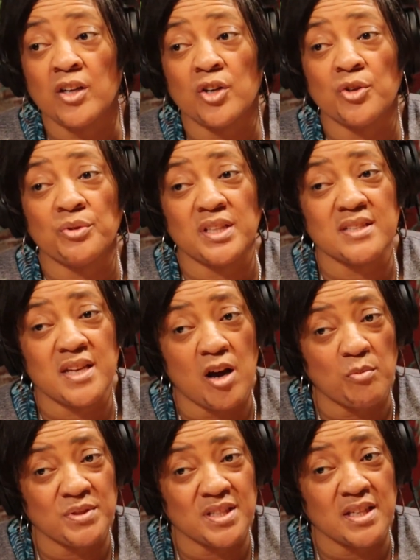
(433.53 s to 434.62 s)
who needs
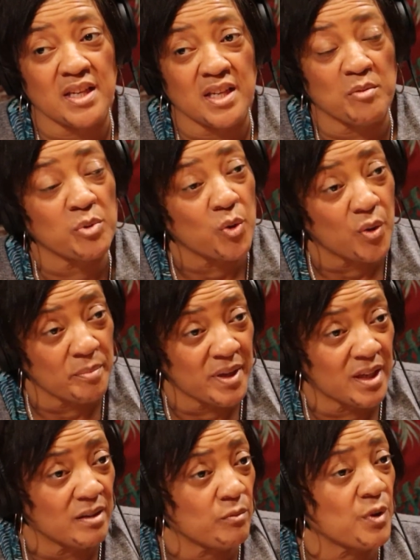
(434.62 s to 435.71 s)
help seeking
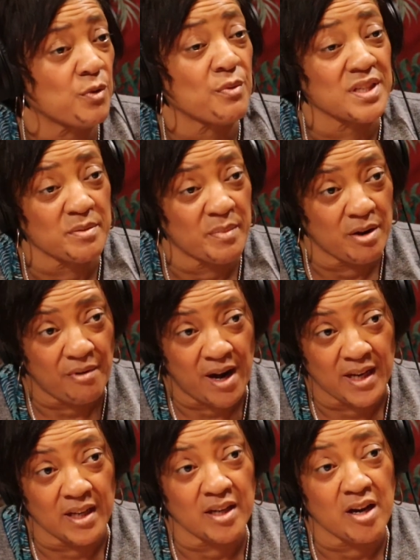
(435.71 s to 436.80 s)
employment with resume
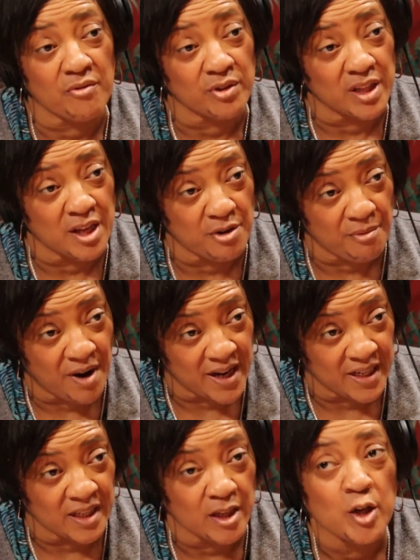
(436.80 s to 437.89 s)
writing, cover letter
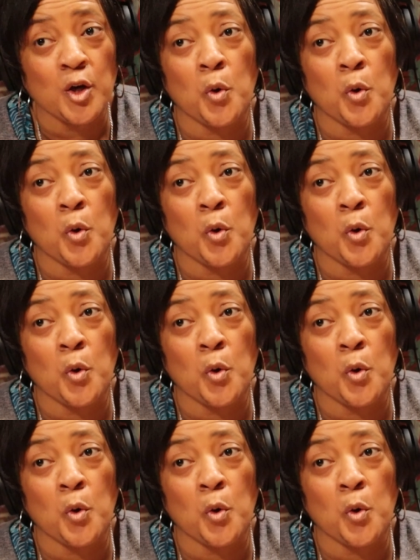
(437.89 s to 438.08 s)
writing,